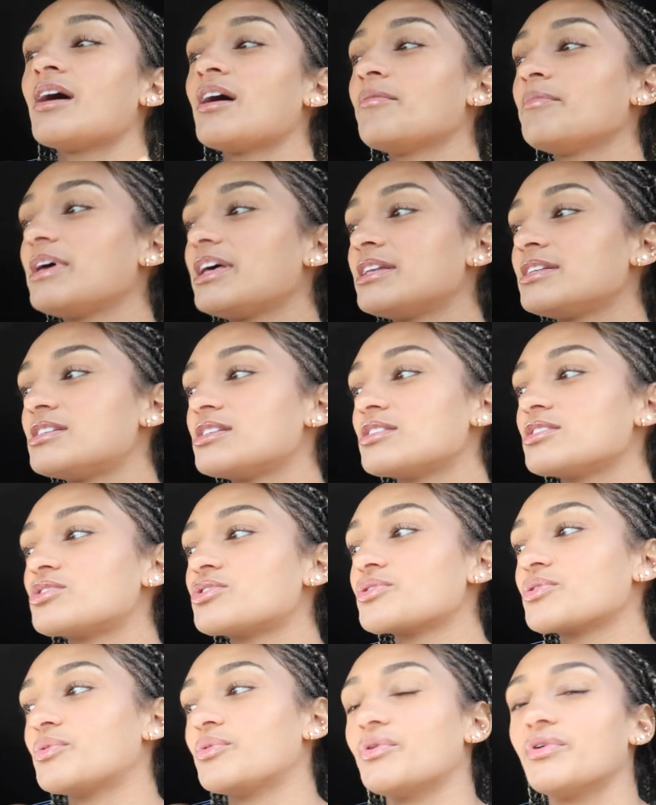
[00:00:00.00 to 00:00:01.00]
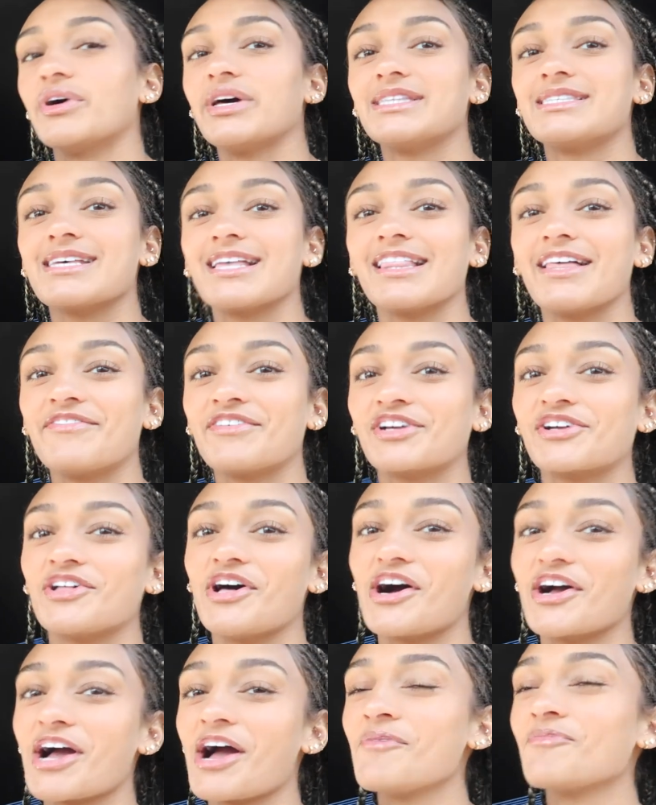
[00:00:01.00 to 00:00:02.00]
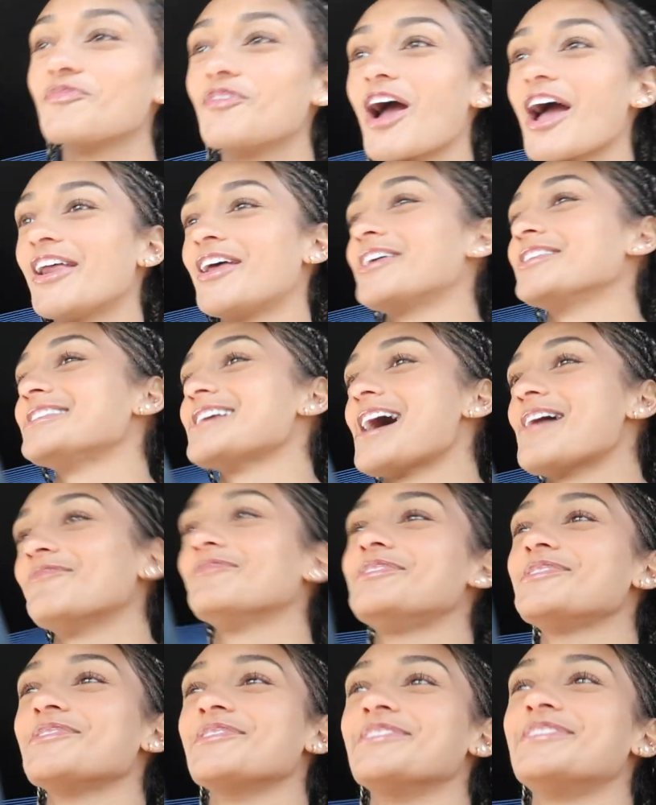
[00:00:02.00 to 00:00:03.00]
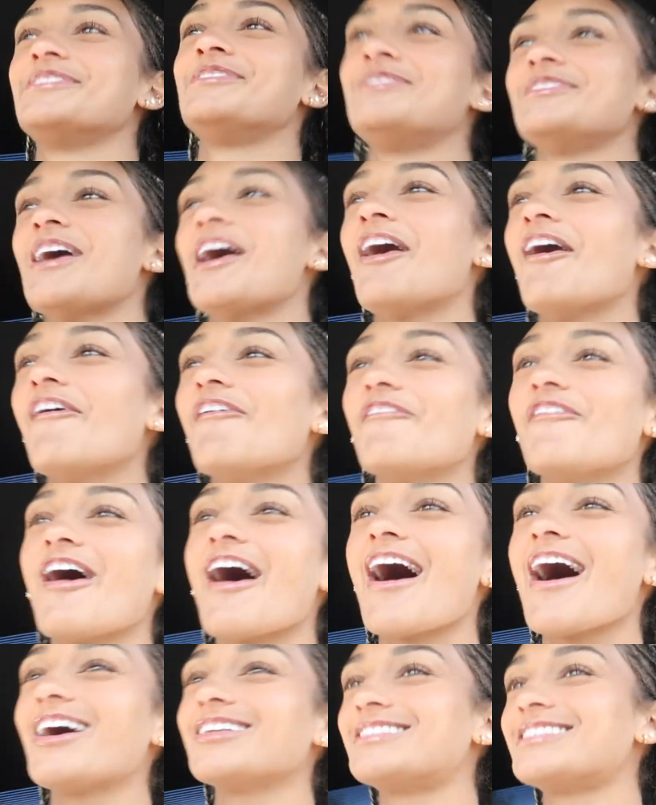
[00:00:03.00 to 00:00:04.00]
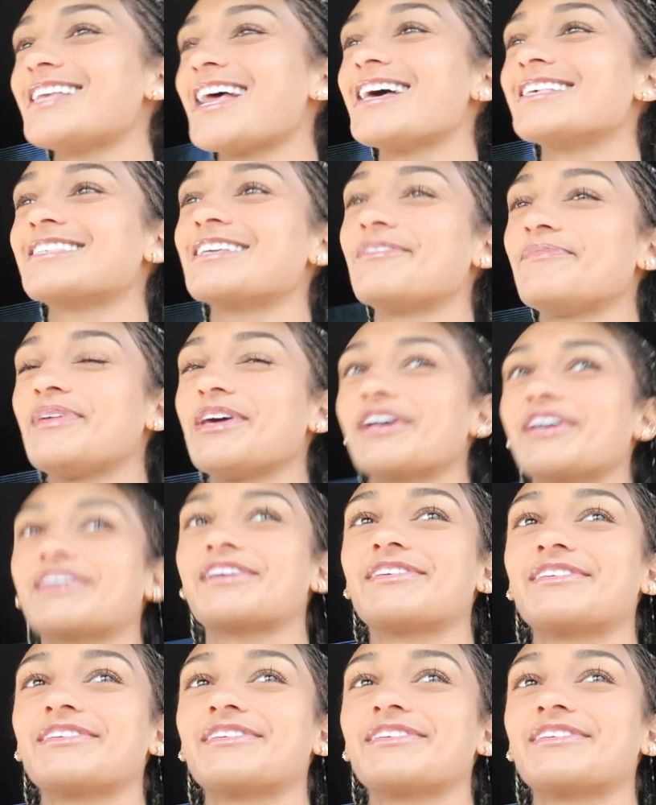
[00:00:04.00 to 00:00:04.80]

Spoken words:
now I'm headed to the school. It's 11 o'clock. I'm right on time. I'm doing so well. Today's gonna be a...